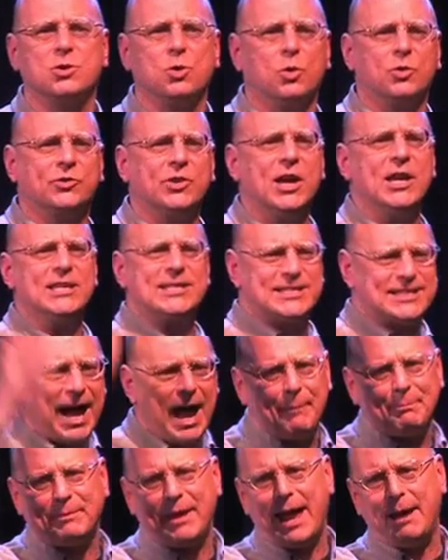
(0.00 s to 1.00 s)
schools.
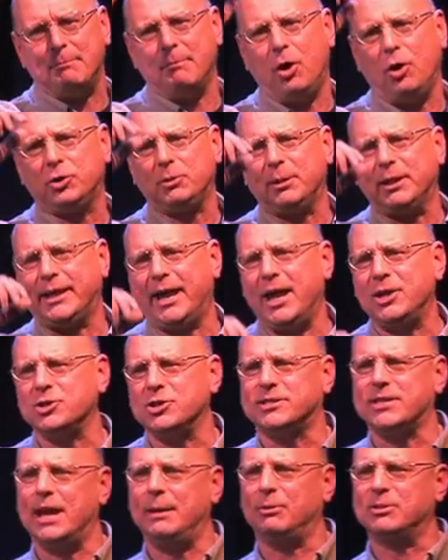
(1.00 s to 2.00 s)
Stop that
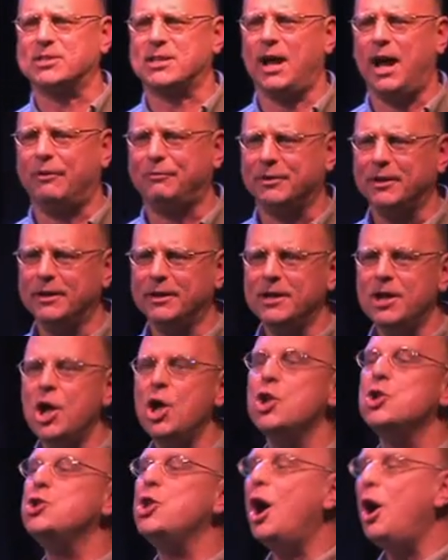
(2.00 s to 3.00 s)
multiplication table stuff.
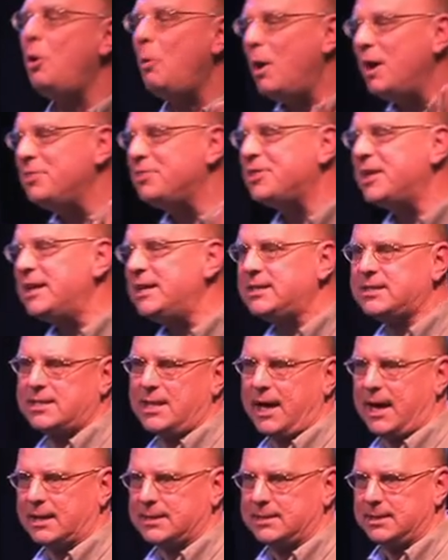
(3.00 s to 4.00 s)
No one thinks
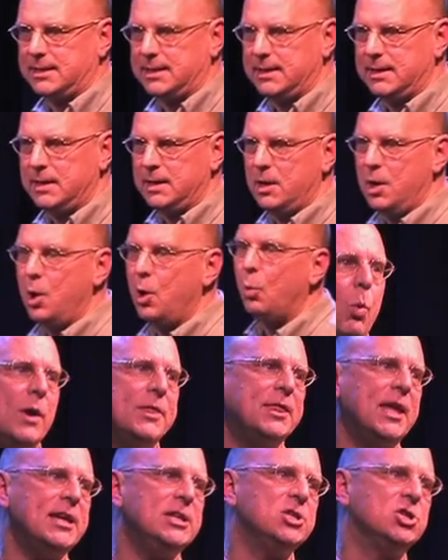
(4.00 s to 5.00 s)
that.
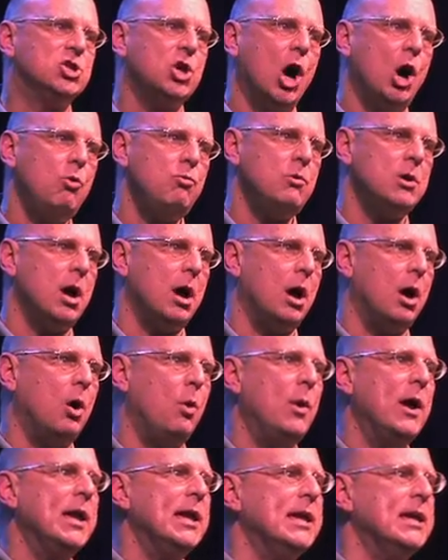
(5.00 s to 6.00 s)
What they don't
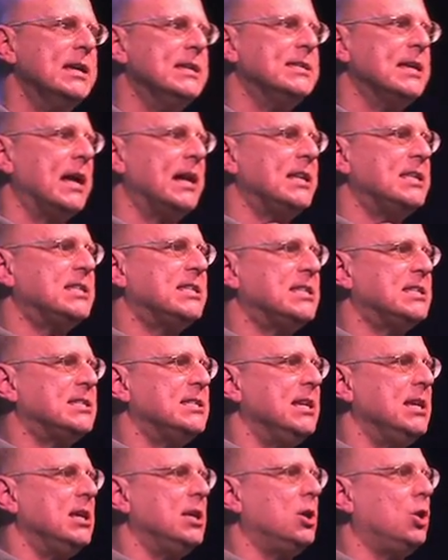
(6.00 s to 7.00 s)
know is that it's
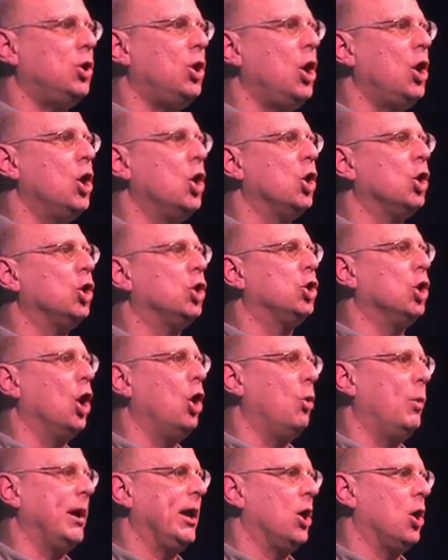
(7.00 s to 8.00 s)
still
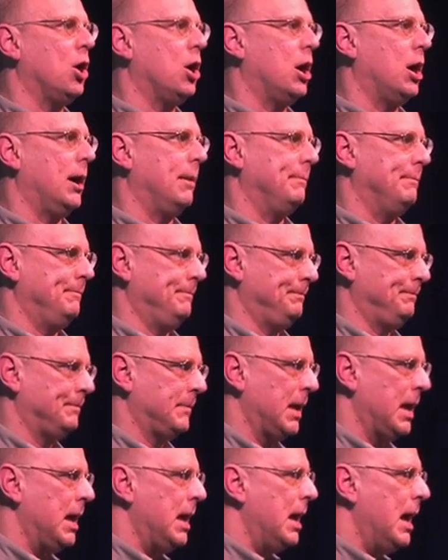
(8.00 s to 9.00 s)
going on.
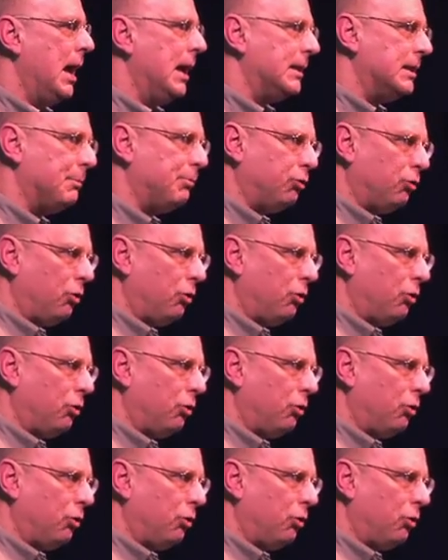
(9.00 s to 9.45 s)
The